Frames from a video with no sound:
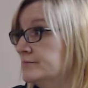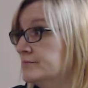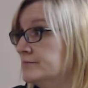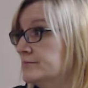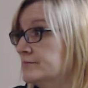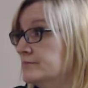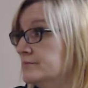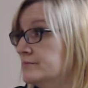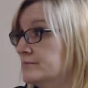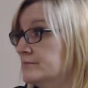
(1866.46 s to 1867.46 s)

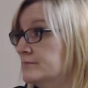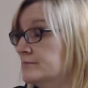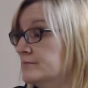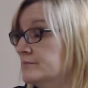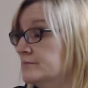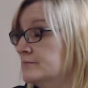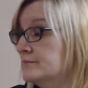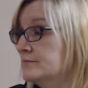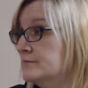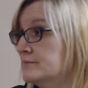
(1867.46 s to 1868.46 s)

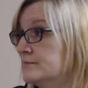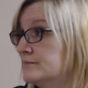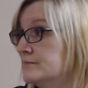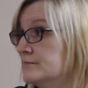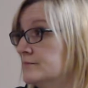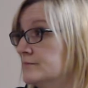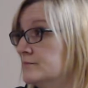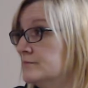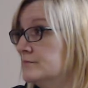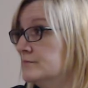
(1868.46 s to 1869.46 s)

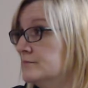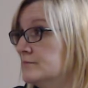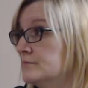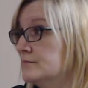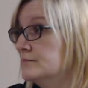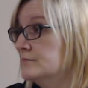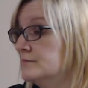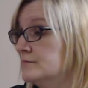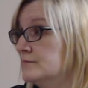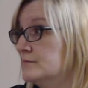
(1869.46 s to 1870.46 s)

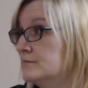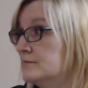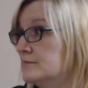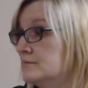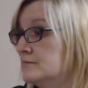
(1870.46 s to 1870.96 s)
[no speech]